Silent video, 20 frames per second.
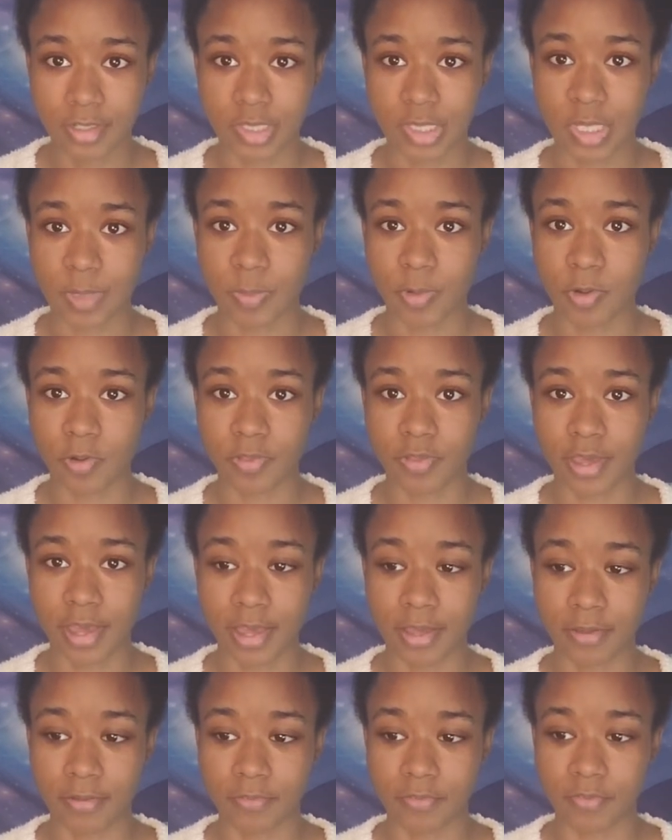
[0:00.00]
They both
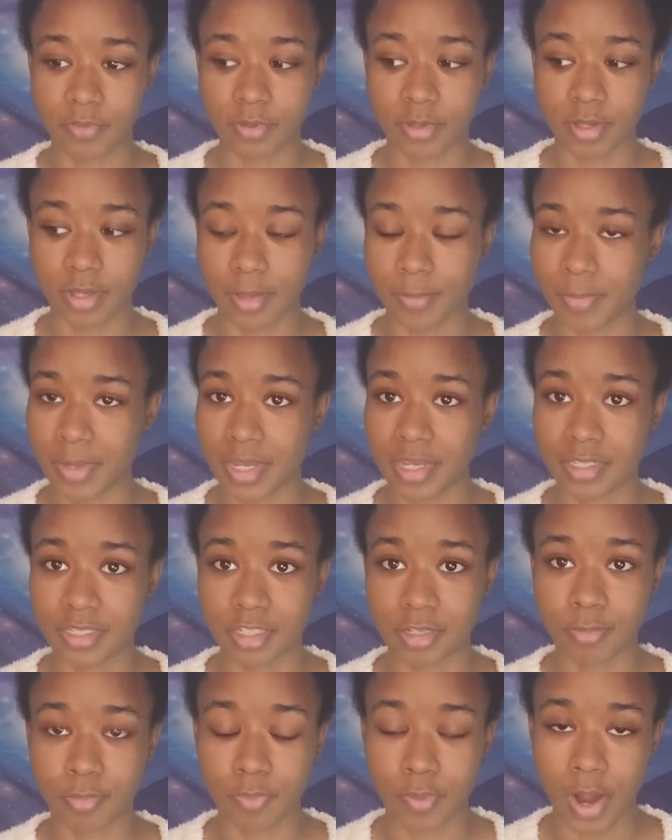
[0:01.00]
have
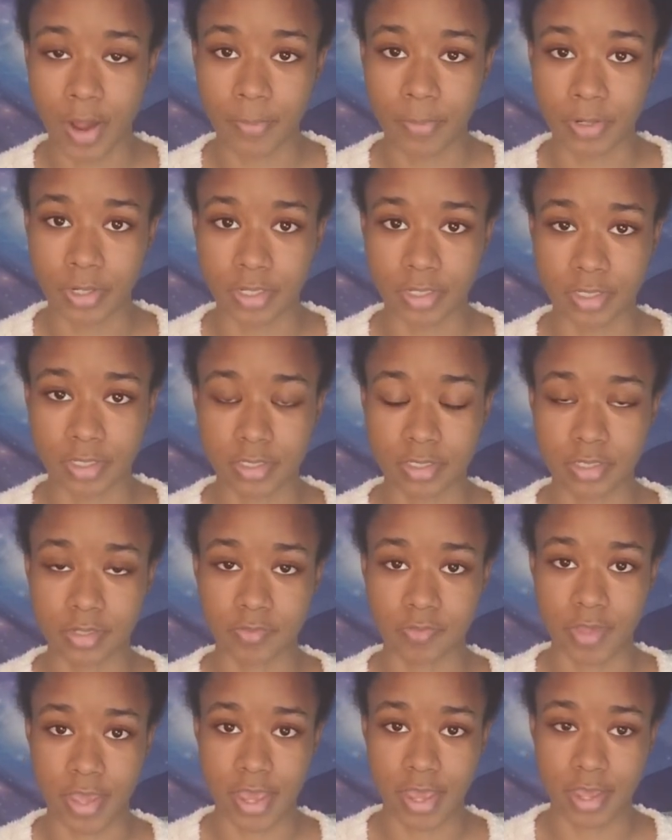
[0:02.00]
amazing properties
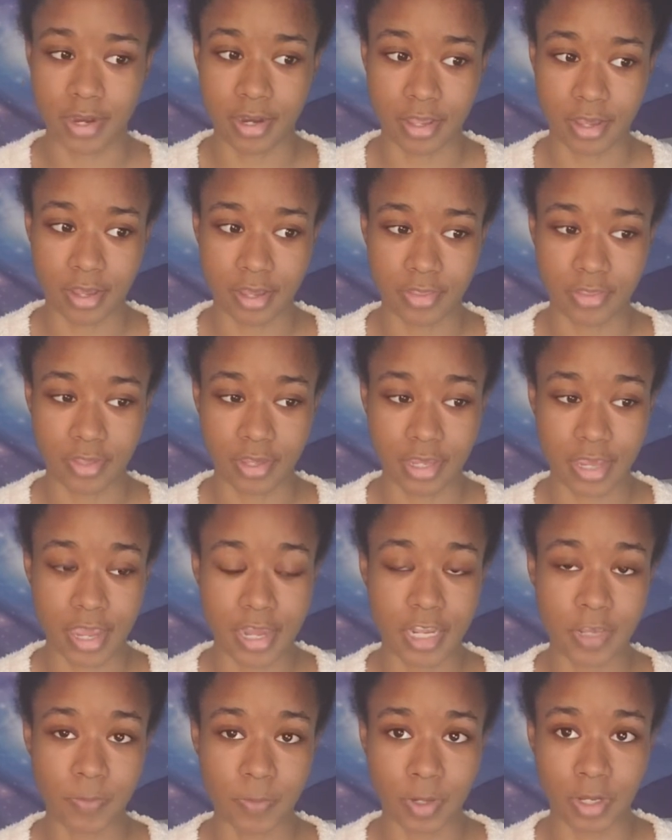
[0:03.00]
that I think
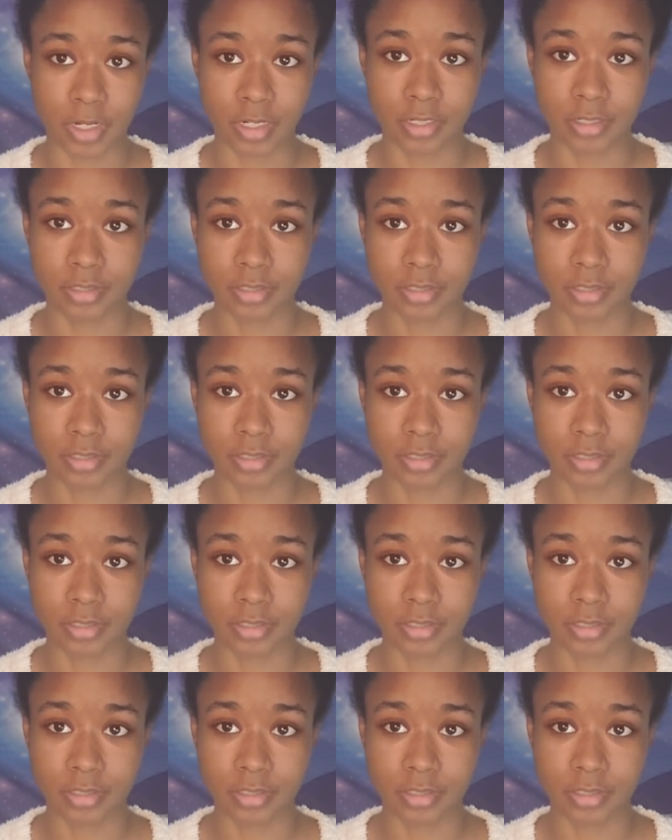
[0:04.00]
anyone